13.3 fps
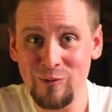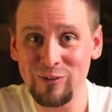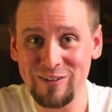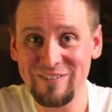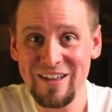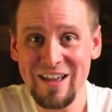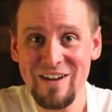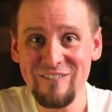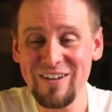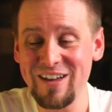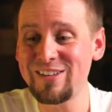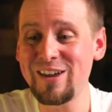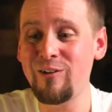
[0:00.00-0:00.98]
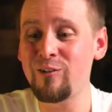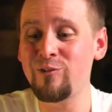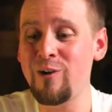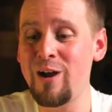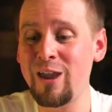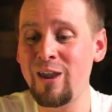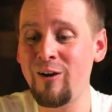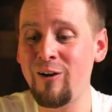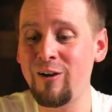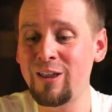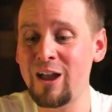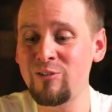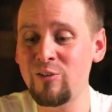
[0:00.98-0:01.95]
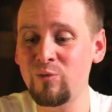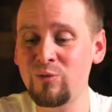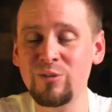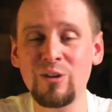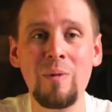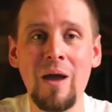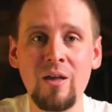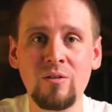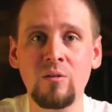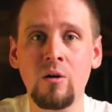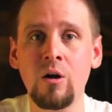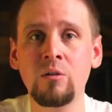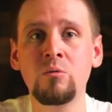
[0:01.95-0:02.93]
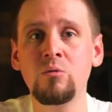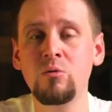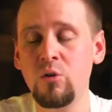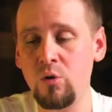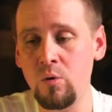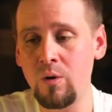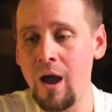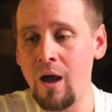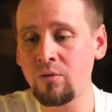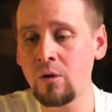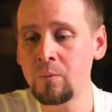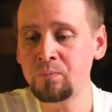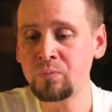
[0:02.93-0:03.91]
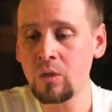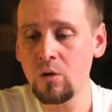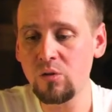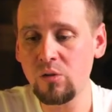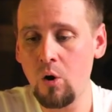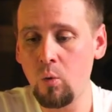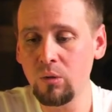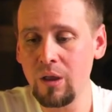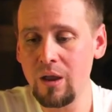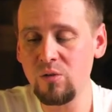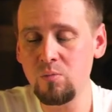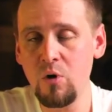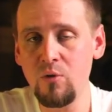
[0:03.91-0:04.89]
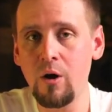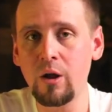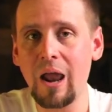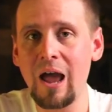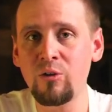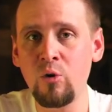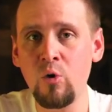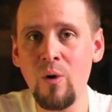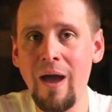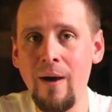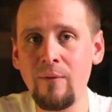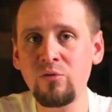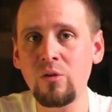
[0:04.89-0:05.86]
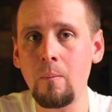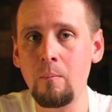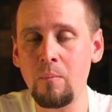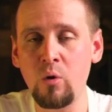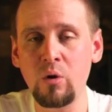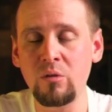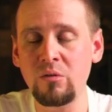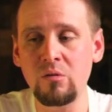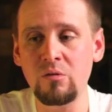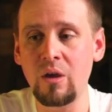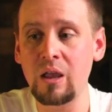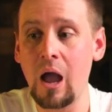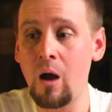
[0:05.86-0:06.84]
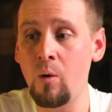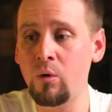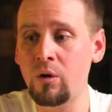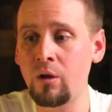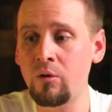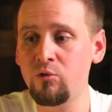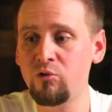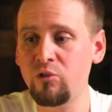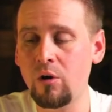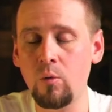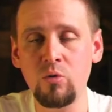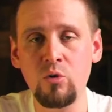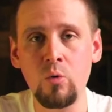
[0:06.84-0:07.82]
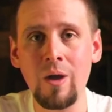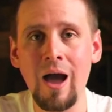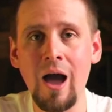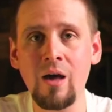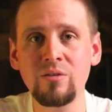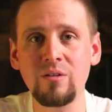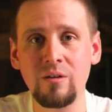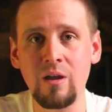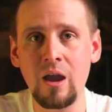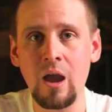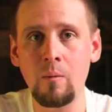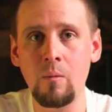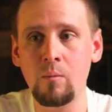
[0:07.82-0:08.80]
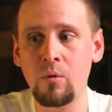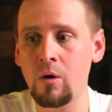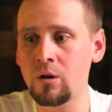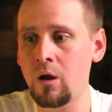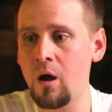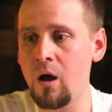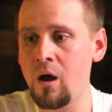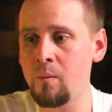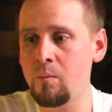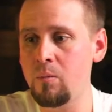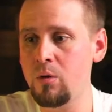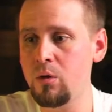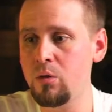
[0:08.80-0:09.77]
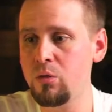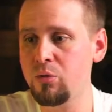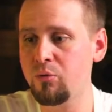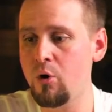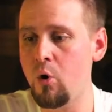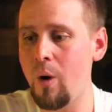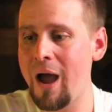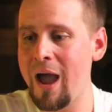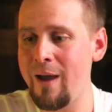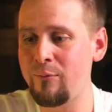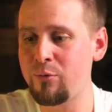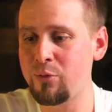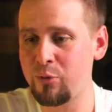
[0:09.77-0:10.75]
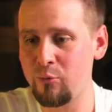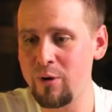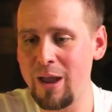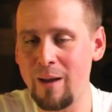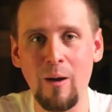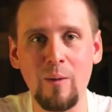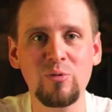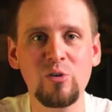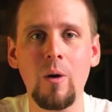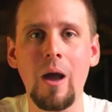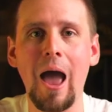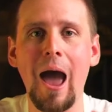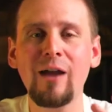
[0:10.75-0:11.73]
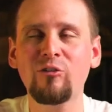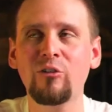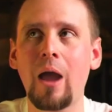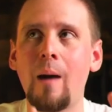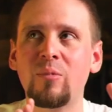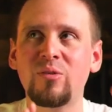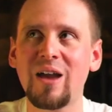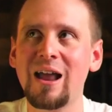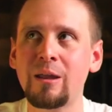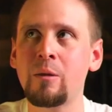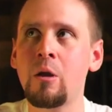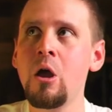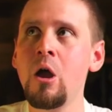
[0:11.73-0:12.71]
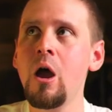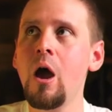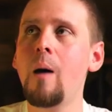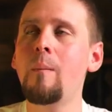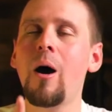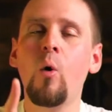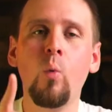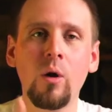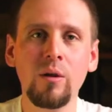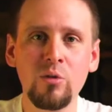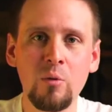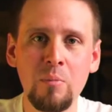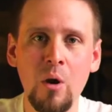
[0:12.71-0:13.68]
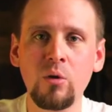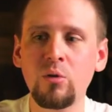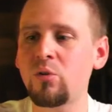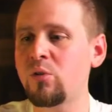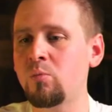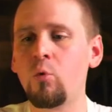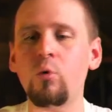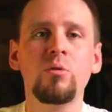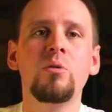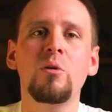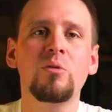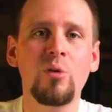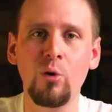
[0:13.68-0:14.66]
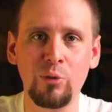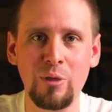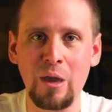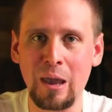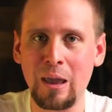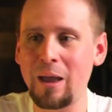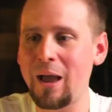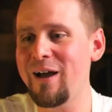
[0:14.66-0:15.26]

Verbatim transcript: one of my secrets right here, and I just wanted to pass it on to you guys. So let's move on. I do have some bonuses that I want to share with you guys today. I'm, I'm going to um, throw, I have three. I'm, I'm actually, I'm excited about one of the bonuses more than this whole thing